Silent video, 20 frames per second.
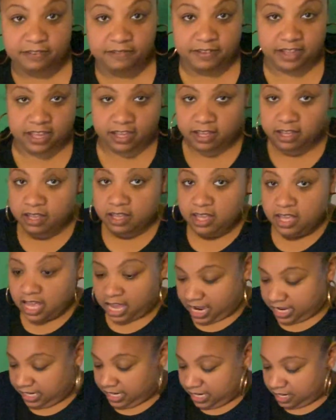of it.
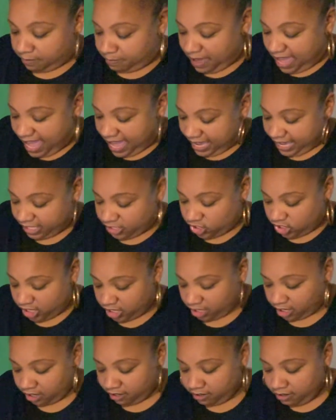I need a page
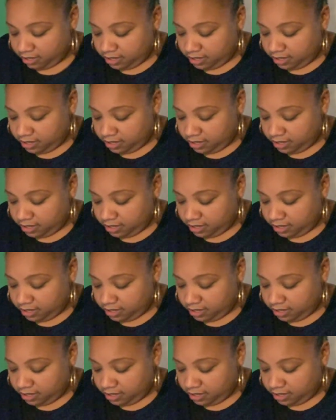here.